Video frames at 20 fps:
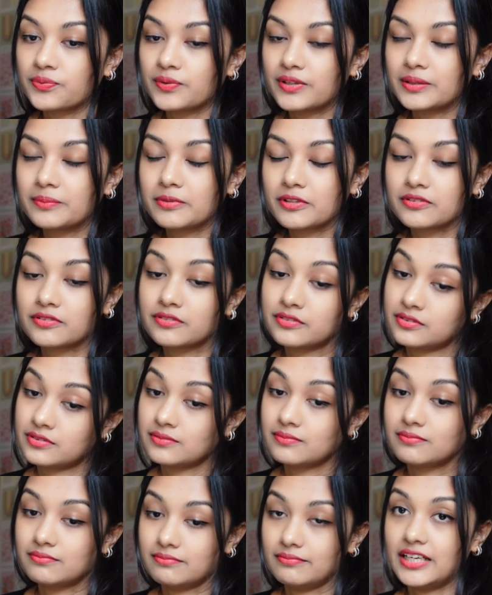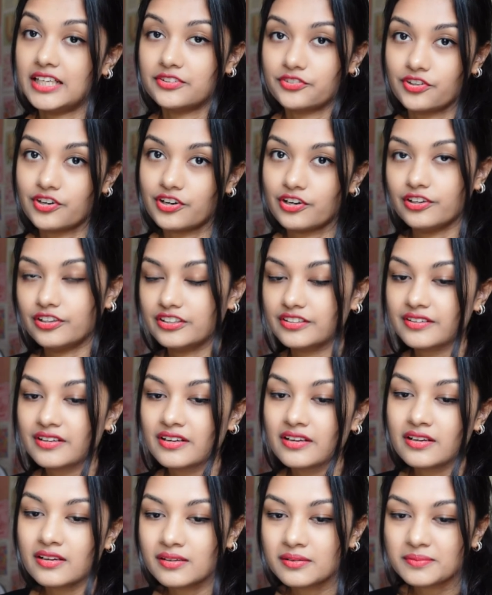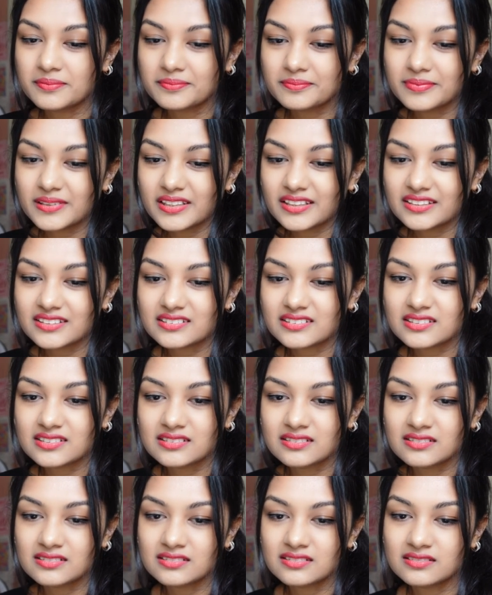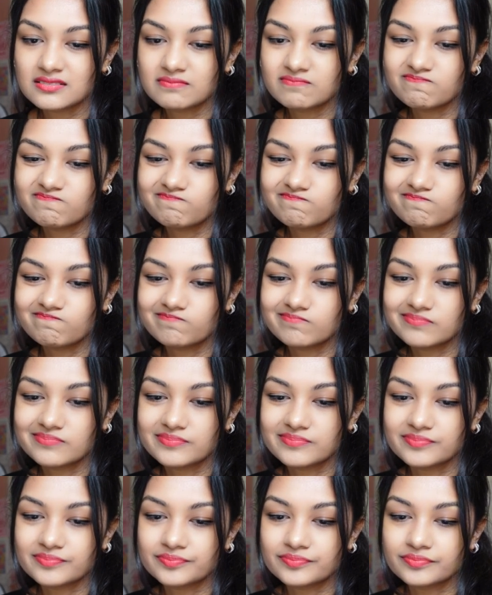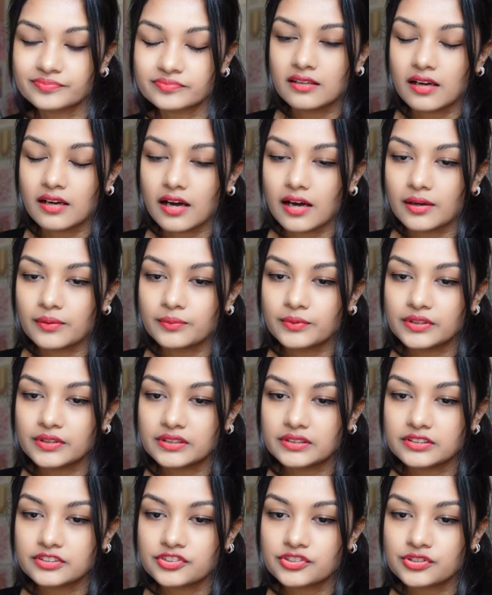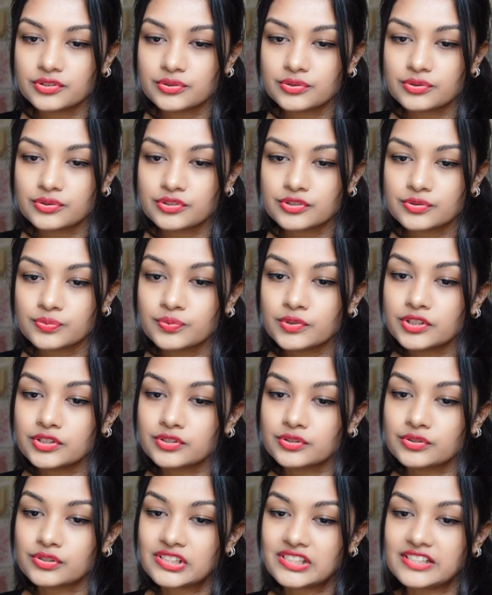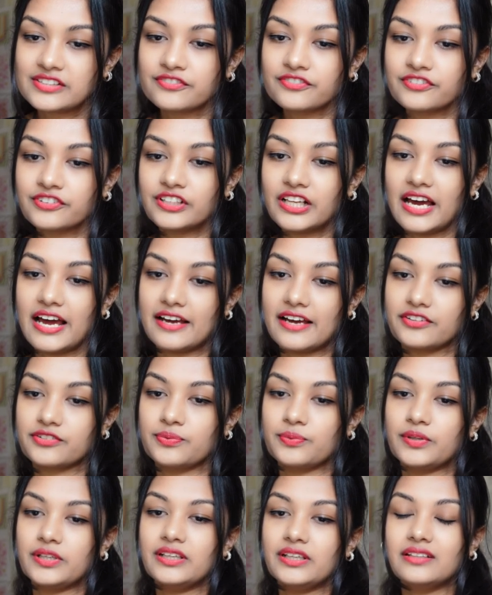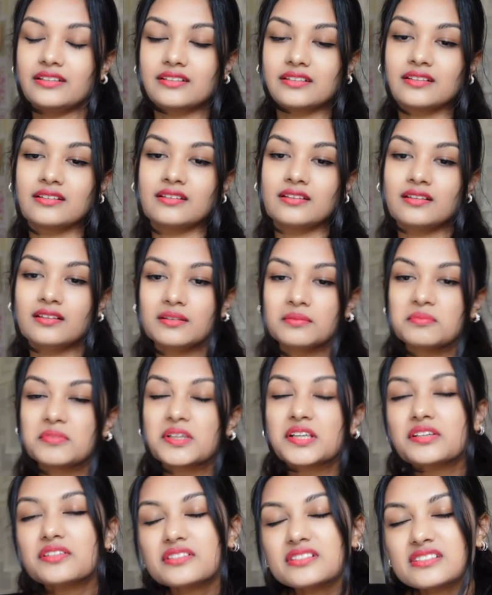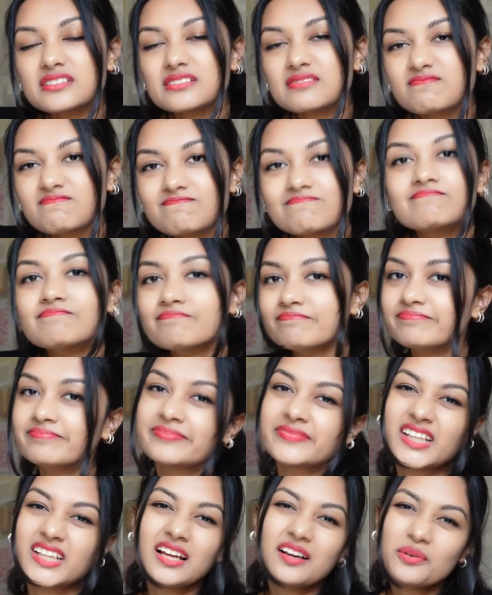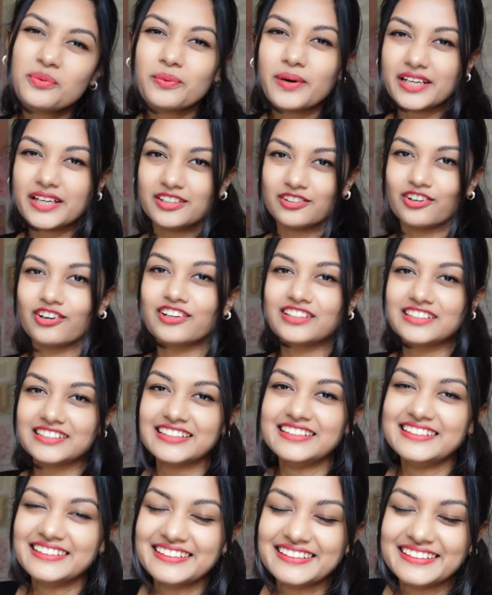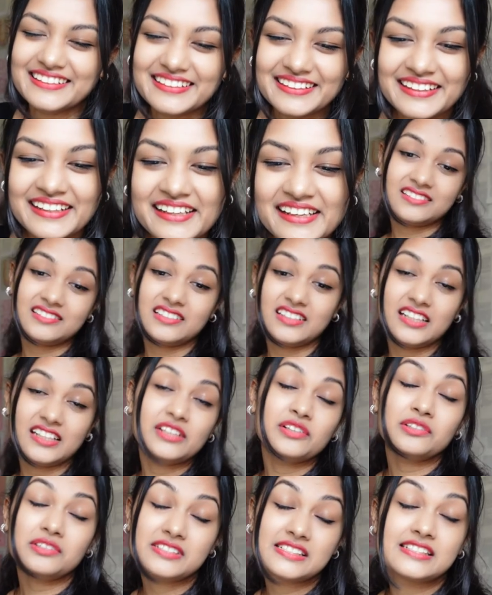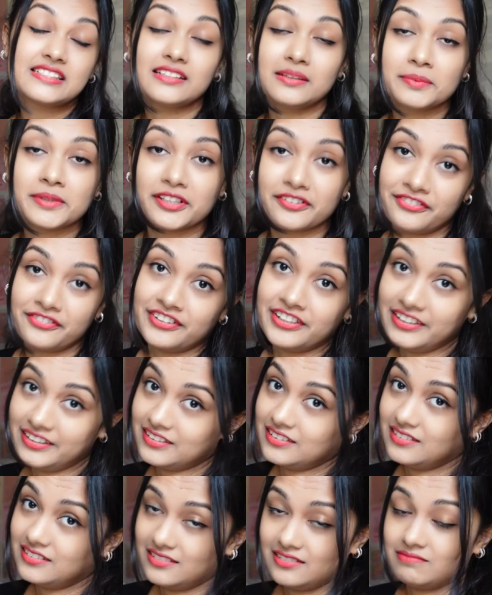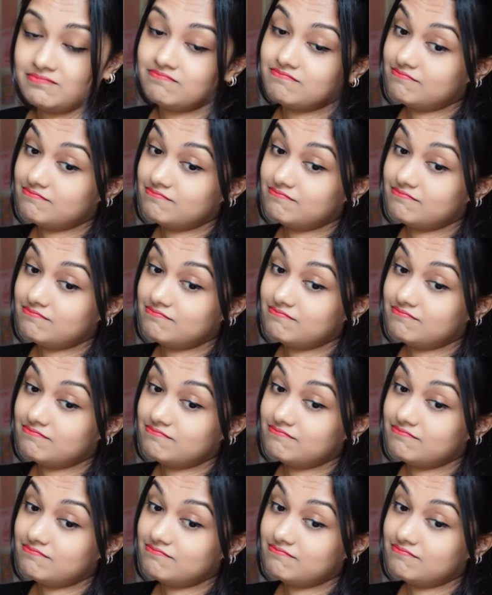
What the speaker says: with because man's hot. But I will choose would do sinful acts with because why not? He could still be a friend.